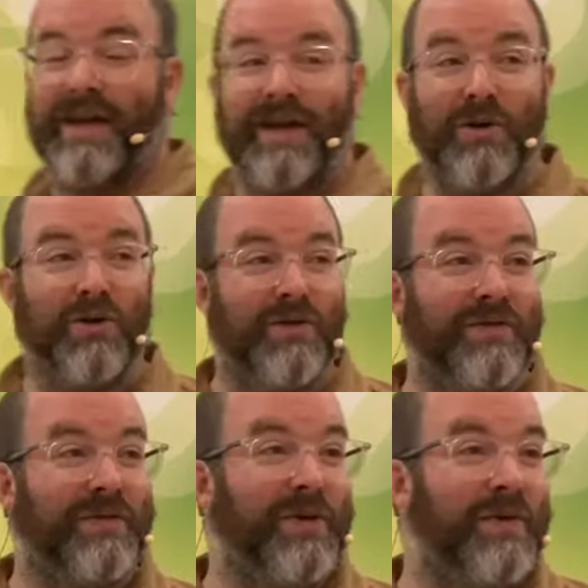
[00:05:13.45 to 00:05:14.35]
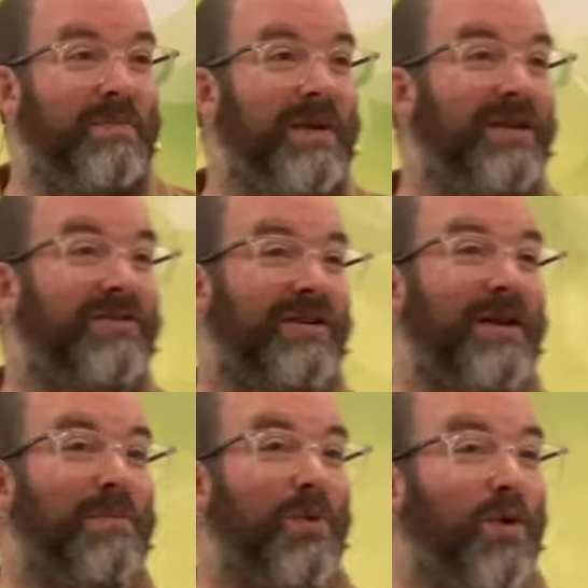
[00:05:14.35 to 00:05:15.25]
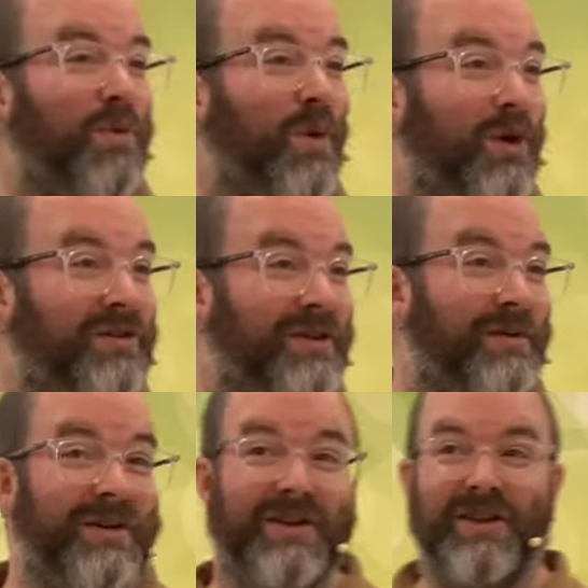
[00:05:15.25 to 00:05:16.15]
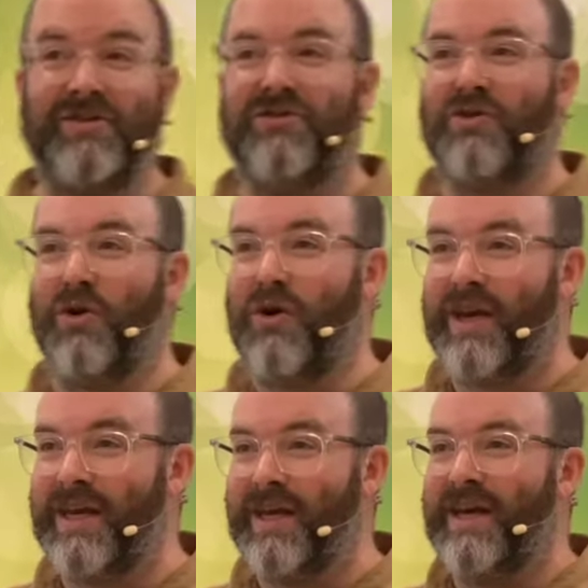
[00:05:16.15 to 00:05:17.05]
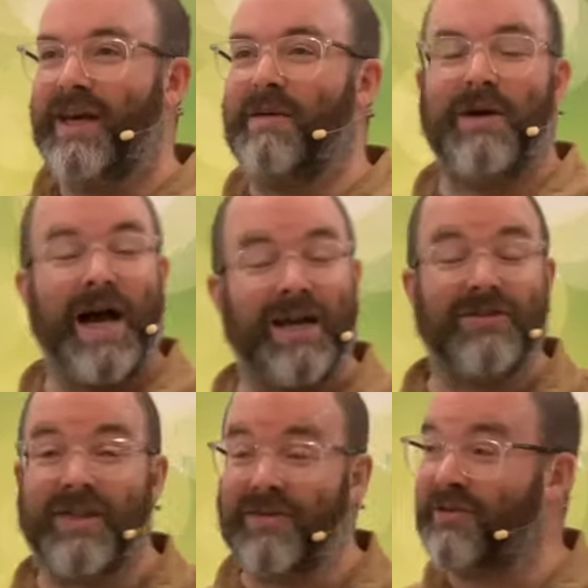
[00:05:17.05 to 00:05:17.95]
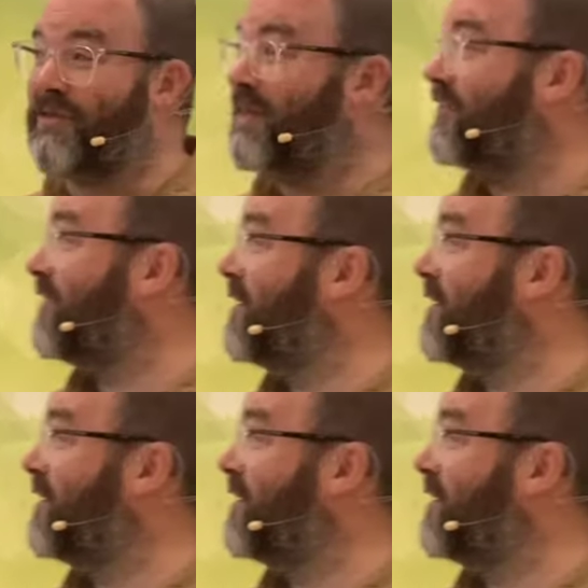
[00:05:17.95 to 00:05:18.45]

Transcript: uh, of, of a beach, more water you can enjoy. Um, actually, this is this is an